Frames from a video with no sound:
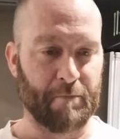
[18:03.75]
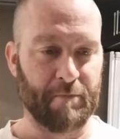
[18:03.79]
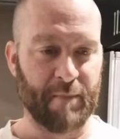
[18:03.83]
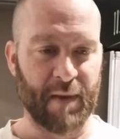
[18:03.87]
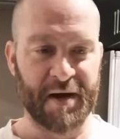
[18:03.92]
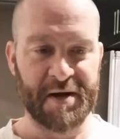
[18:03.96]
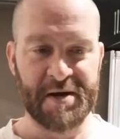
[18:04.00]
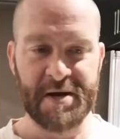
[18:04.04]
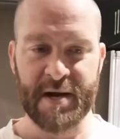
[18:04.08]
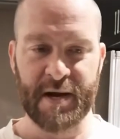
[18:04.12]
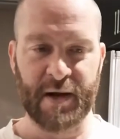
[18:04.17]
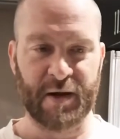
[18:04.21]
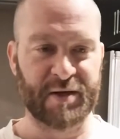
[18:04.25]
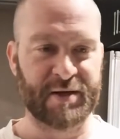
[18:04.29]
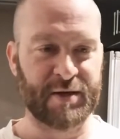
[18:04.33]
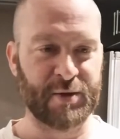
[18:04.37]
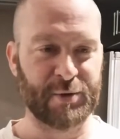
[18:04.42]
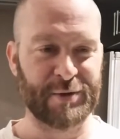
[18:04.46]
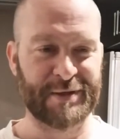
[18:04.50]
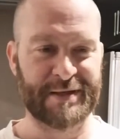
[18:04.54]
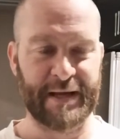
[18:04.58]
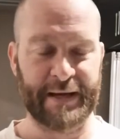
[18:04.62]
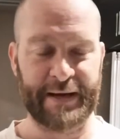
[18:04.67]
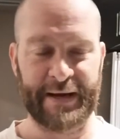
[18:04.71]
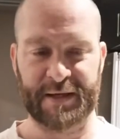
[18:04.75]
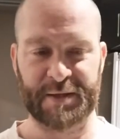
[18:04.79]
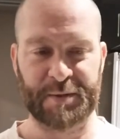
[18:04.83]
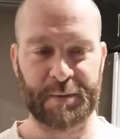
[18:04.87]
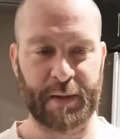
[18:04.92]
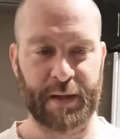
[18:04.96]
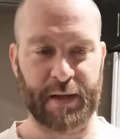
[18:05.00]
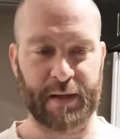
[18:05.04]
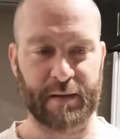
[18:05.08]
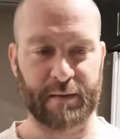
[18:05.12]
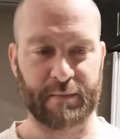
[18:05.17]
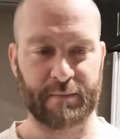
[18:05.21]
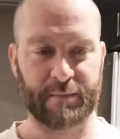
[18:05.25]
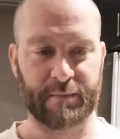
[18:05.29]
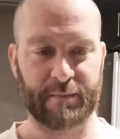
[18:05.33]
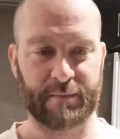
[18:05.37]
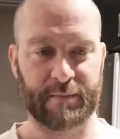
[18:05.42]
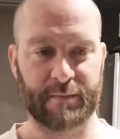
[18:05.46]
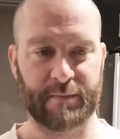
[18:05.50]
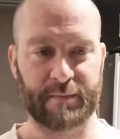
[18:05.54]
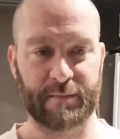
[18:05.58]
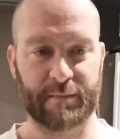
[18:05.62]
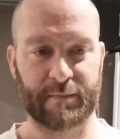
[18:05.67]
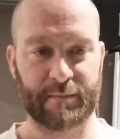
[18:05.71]
Monday or Tuesday next week.
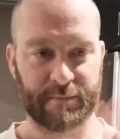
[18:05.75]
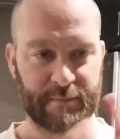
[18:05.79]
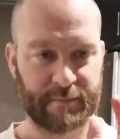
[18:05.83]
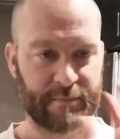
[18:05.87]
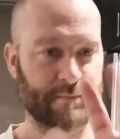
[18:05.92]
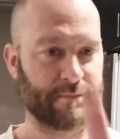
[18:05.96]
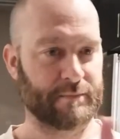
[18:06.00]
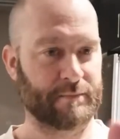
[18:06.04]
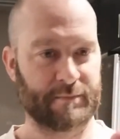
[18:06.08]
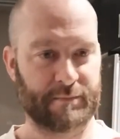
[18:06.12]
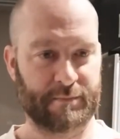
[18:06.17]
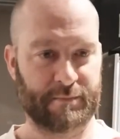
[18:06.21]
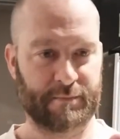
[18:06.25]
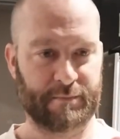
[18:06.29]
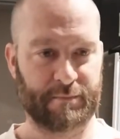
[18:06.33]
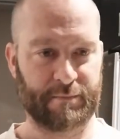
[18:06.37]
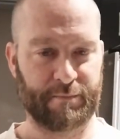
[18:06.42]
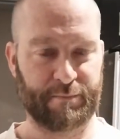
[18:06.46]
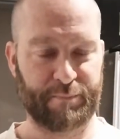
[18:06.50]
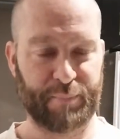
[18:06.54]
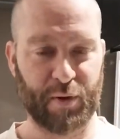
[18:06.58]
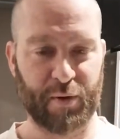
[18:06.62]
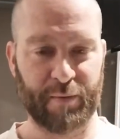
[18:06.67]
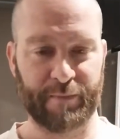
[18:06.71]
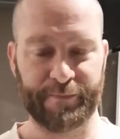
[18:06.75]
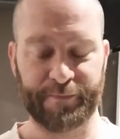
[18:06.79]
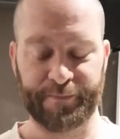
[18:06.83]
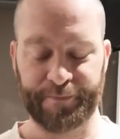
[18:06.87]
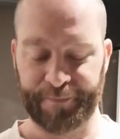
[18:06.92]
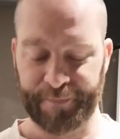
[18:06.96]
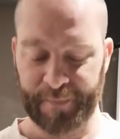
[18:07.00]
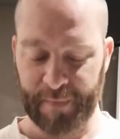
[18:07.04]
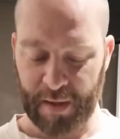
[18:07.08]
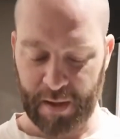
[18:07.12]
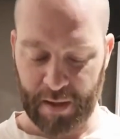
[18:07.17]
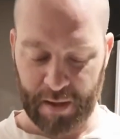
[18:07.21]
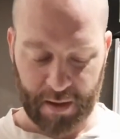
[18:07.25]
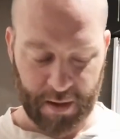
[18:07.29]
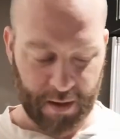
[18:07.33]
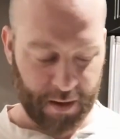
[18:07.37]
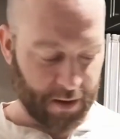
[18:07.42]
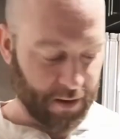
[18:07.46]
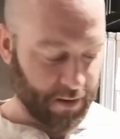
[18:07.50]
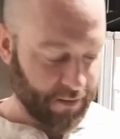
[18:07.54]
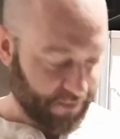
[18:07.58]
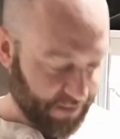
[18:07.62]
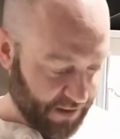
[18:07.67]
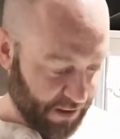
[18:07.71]
Boom.
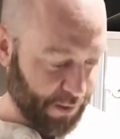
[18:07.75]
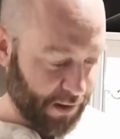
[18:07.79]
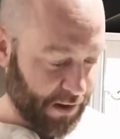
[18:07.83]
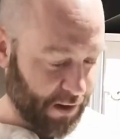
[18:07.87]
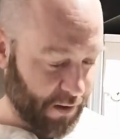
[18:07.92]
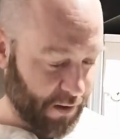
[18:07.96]
There we